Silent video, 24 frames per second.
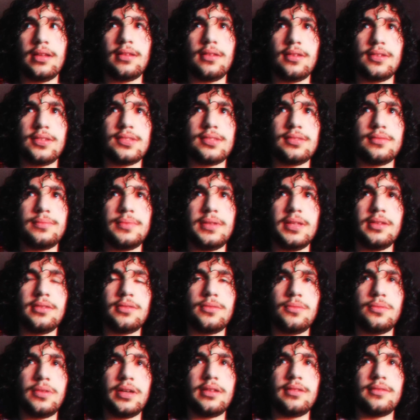also being
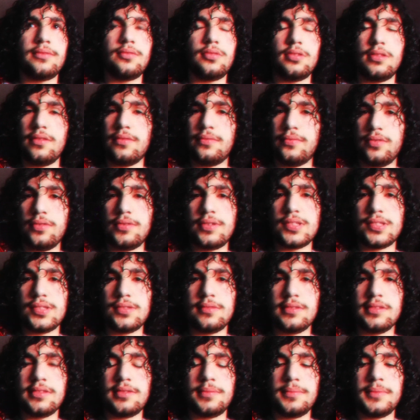aware of what the food is
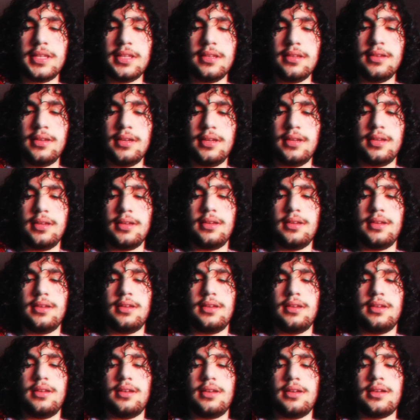doing to me.
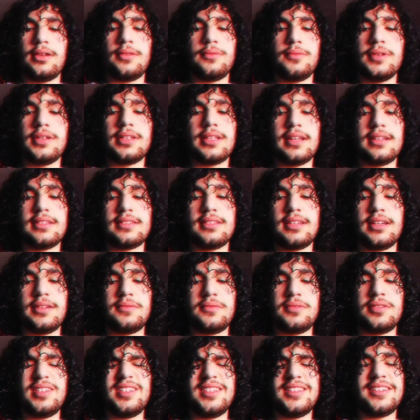I realized that I
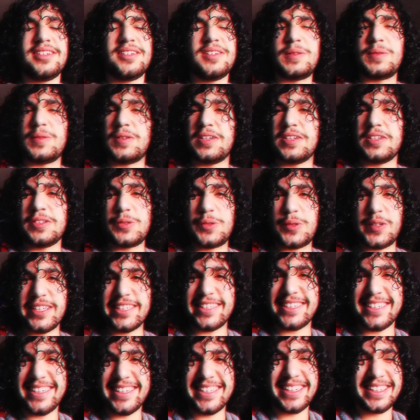really didn't want to
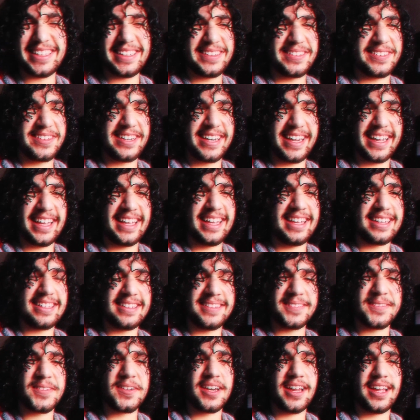drink, I didn't want to eat, I
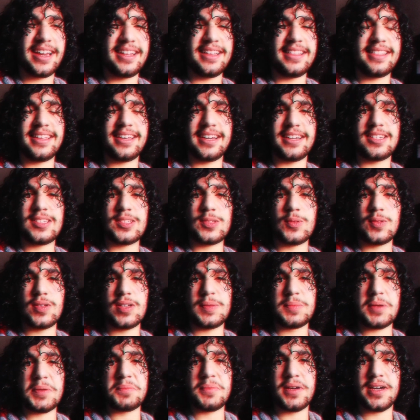didn't want anything. I just
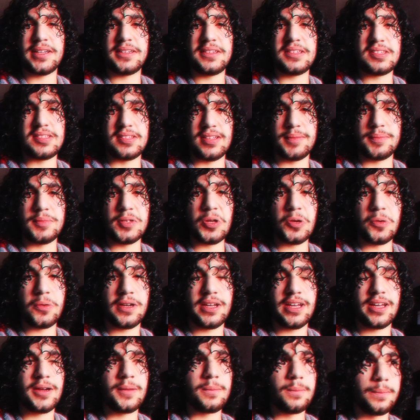wanted my mind to stop
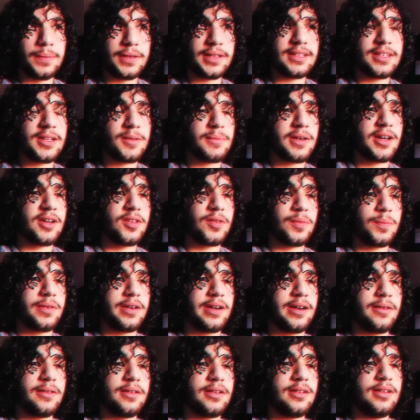going at 1,000,000,000 miles per
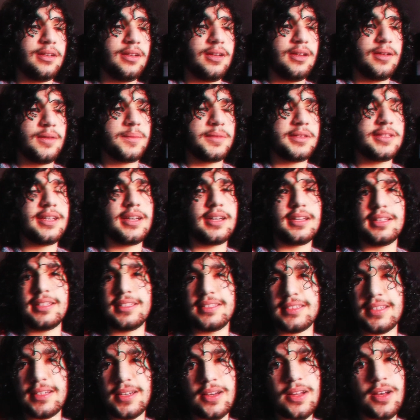hour. But did I
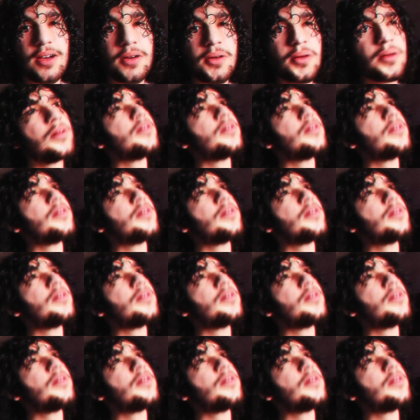listen? No,